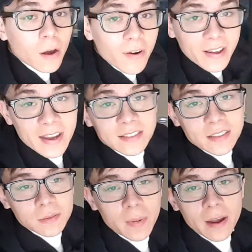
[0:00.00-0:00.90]
All right, guys,
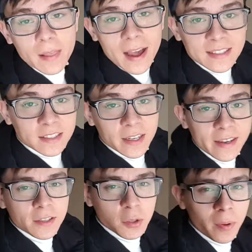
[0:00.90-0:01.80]
it's my last
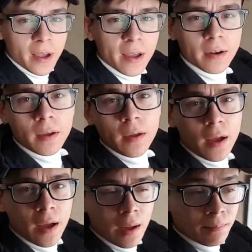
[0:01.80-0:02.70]
day in Japan.
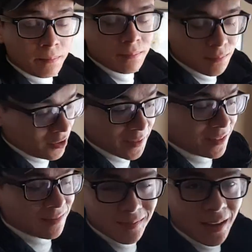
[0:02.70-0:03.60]
Um, well, I
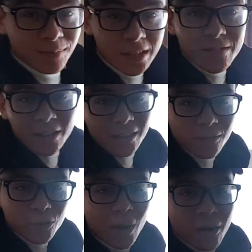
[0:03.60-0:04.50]
mean, I'm leaving in a
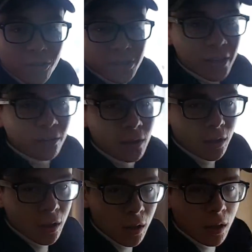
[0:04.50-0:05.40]
few hours now.
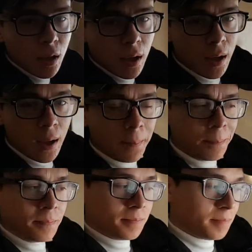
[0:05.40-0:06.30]

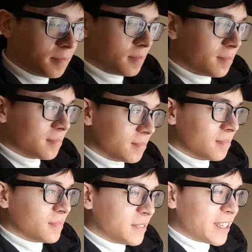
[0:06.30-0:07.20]
Um,
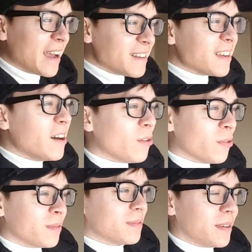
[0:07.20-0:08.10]
sad to
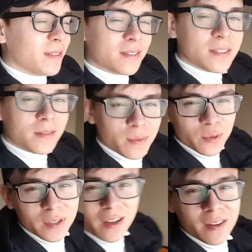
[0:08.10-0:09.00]
go. It's, it
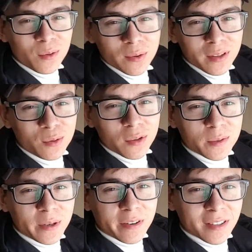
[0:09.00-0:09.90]
was a really cool
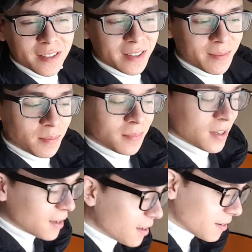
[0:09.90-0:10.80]
experience, and I'm
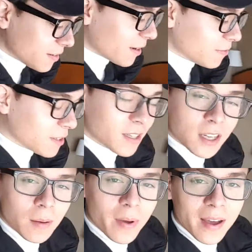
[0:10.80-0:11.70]
definitely going to
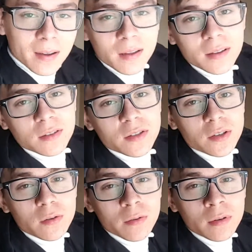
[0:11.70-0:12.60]
come back
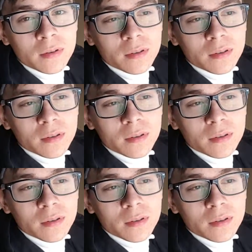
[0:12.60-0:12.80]
soon.